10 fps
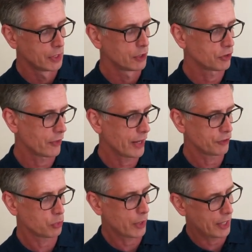So
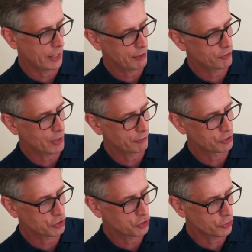that's where, if you have a
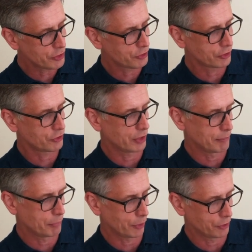decreasing
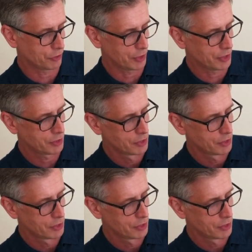term policy,